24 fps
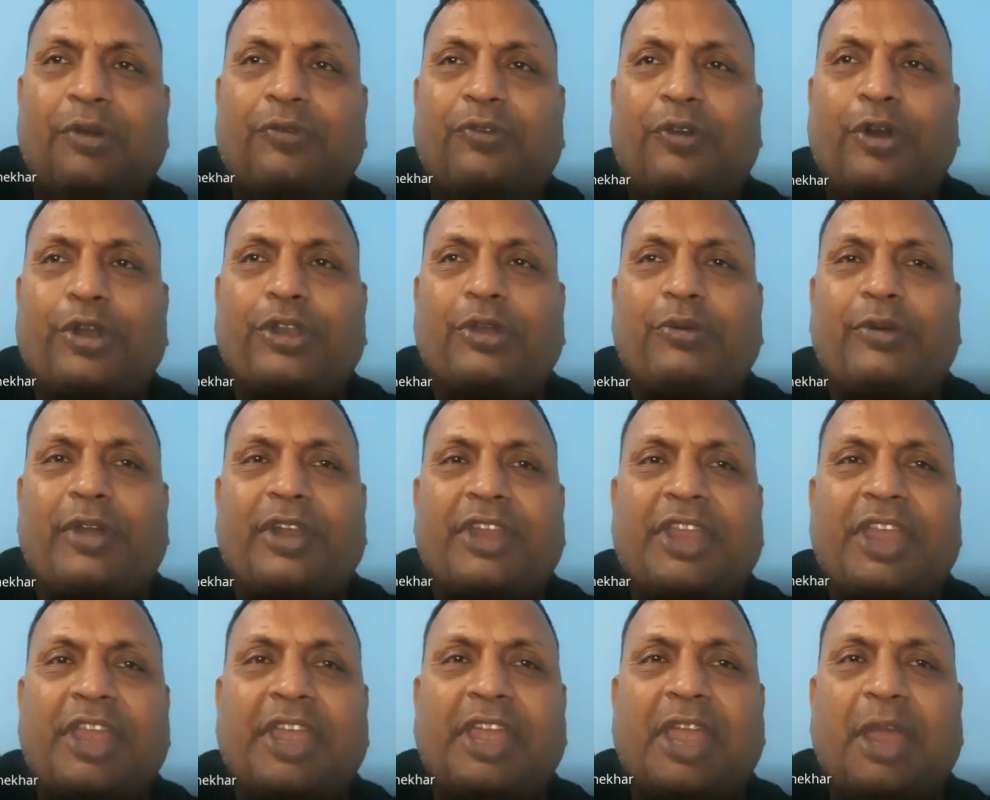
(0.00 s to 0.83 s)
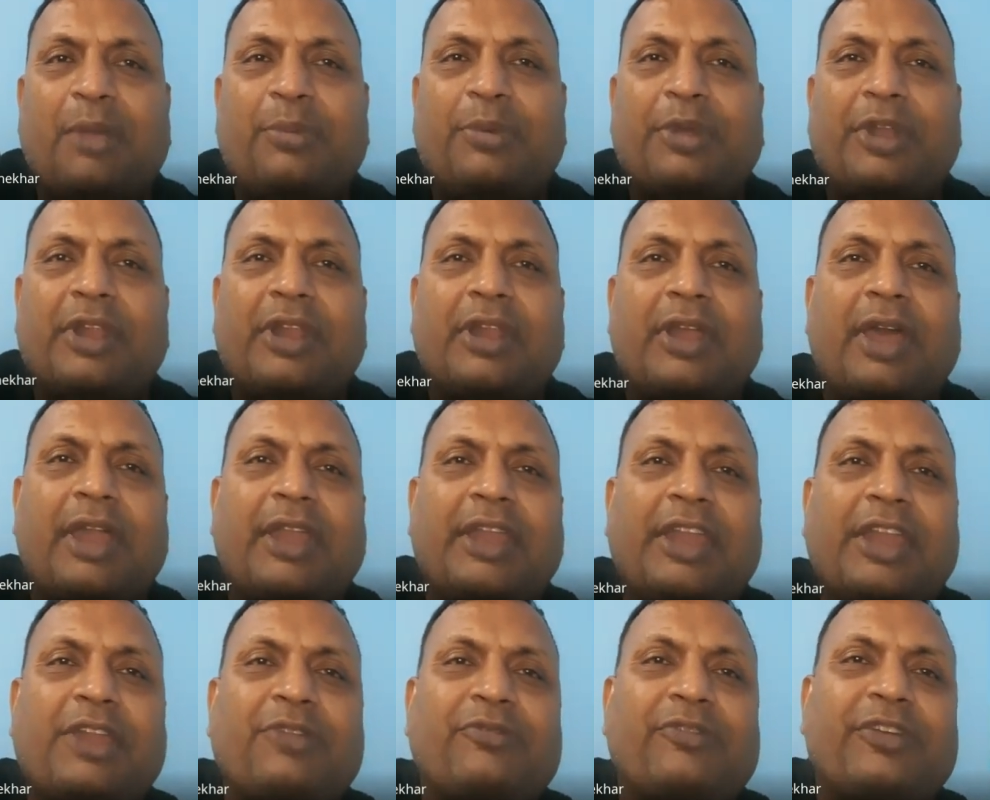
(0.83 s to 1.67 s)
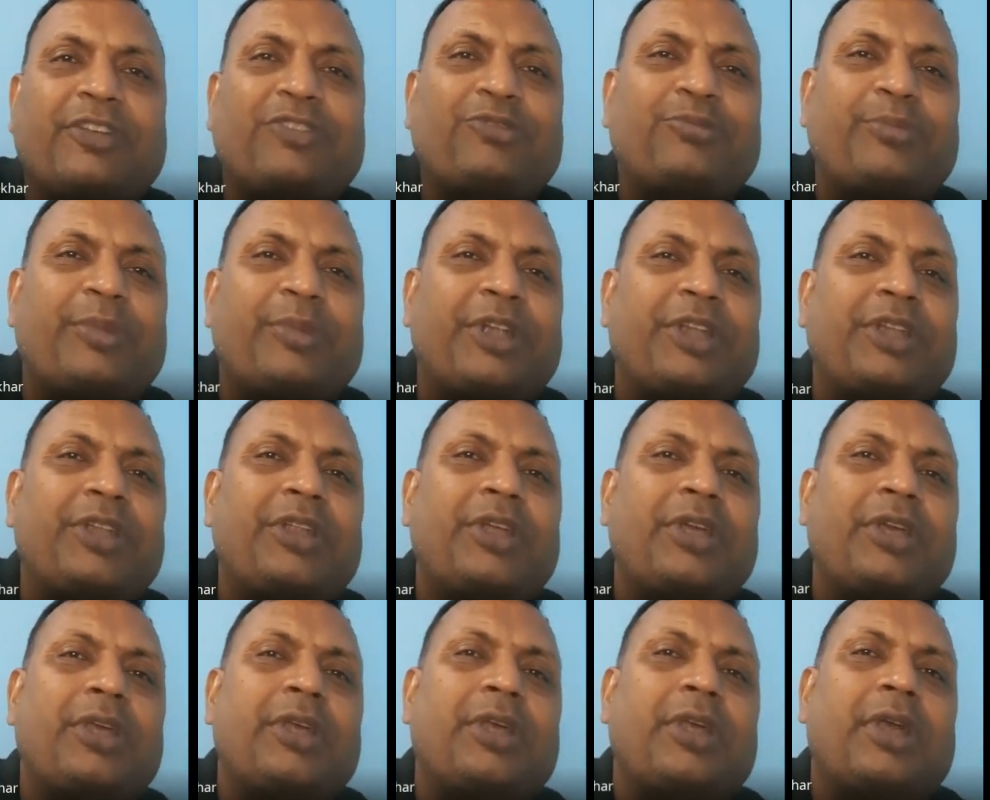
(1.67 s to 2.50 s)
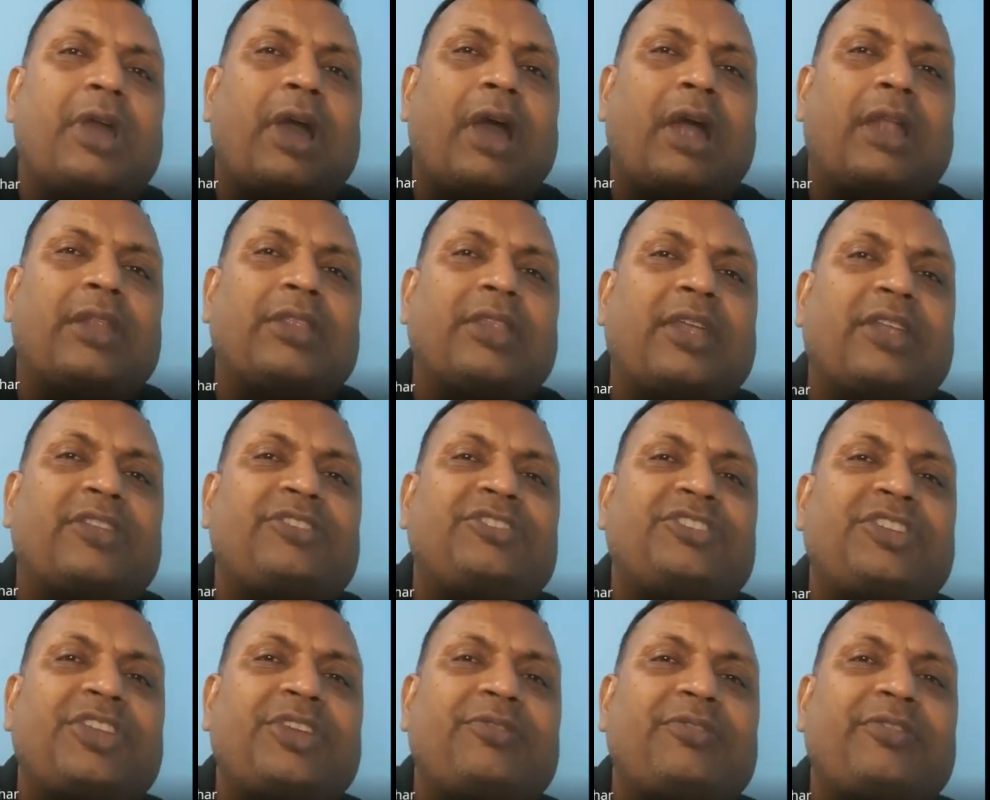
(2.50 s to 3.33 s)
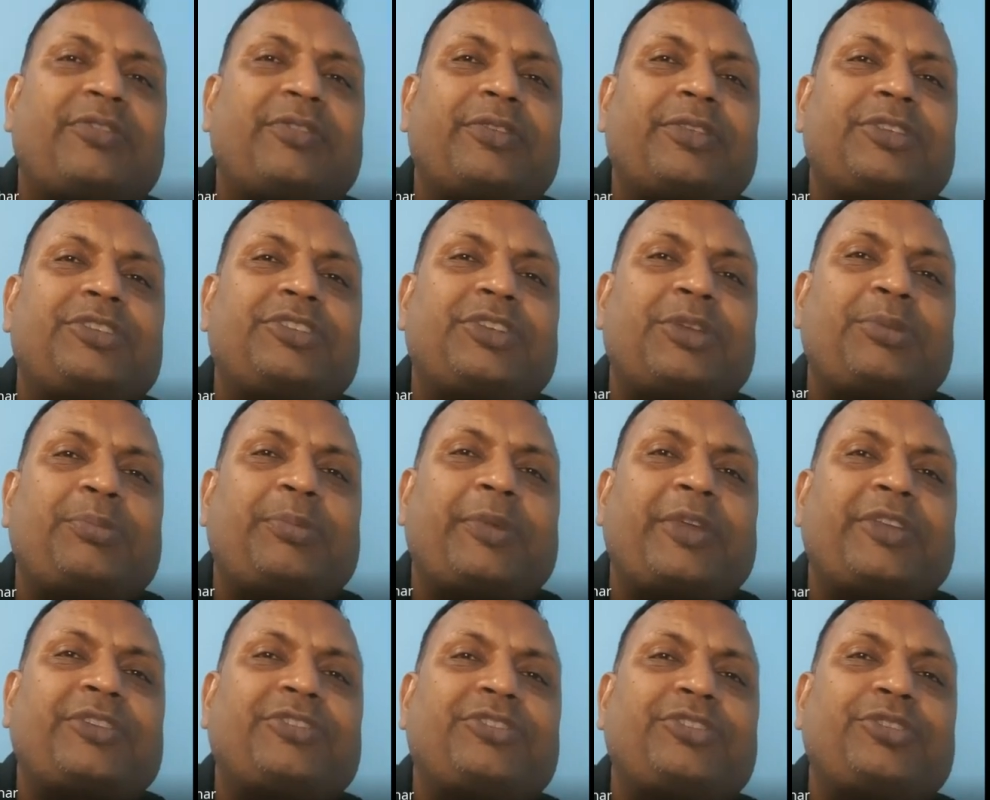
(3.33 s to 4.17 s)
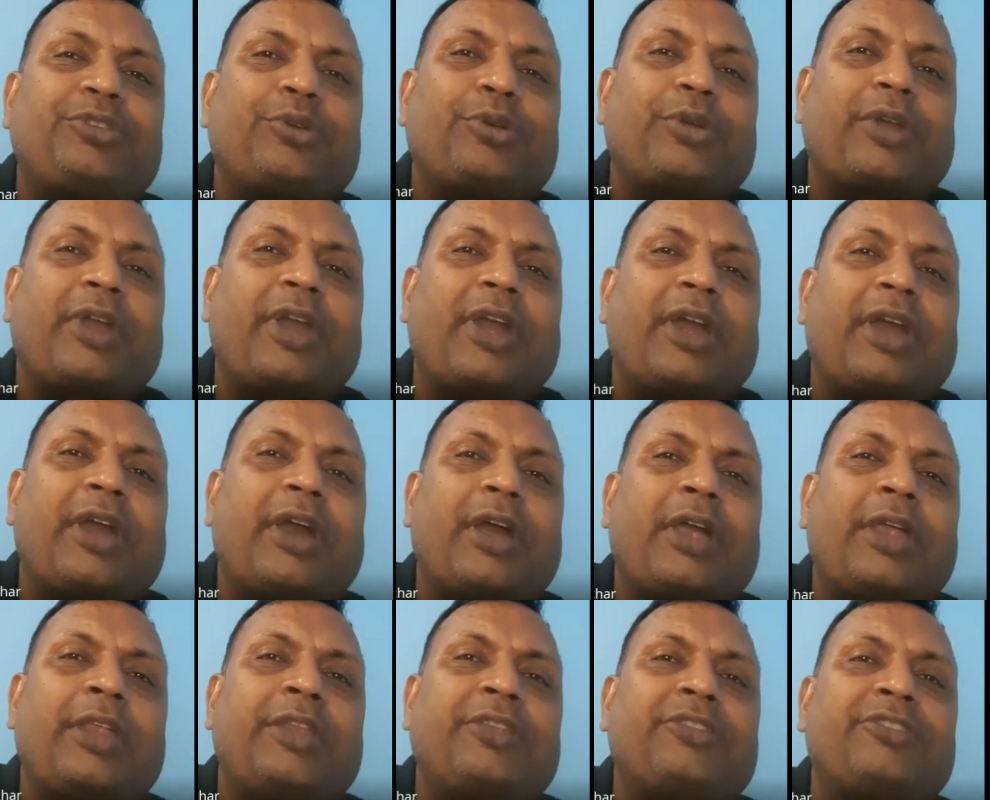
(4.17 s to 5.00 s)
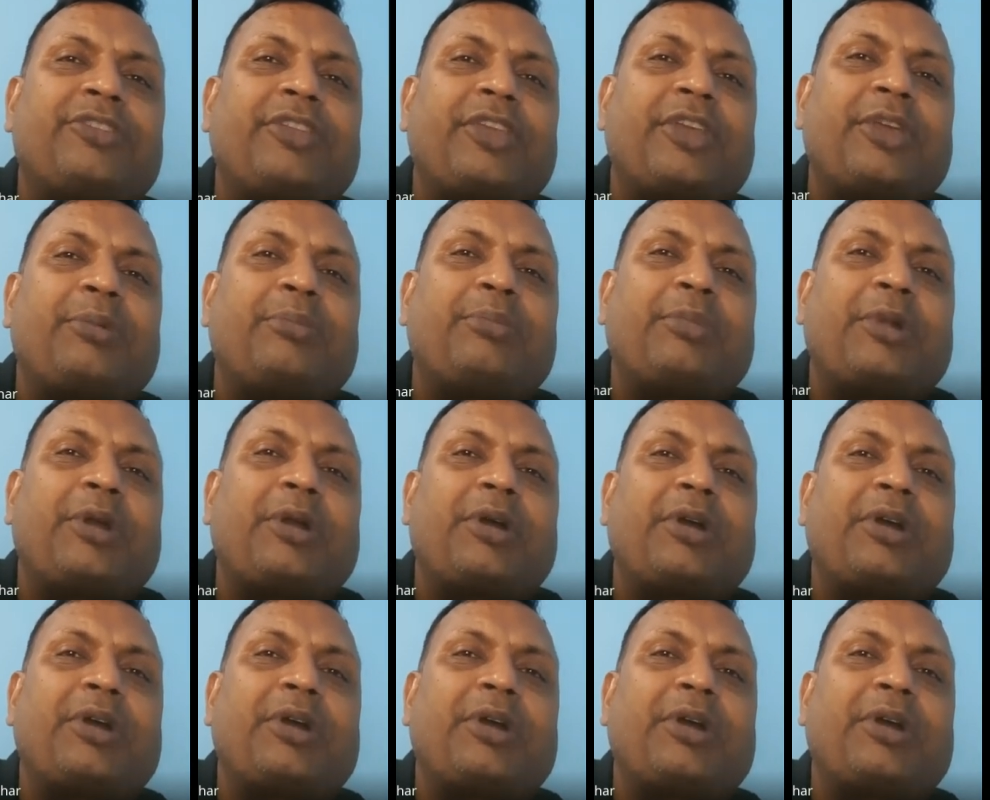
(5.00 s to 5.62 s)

for the working capital and investment and the cheap, cheapest you and say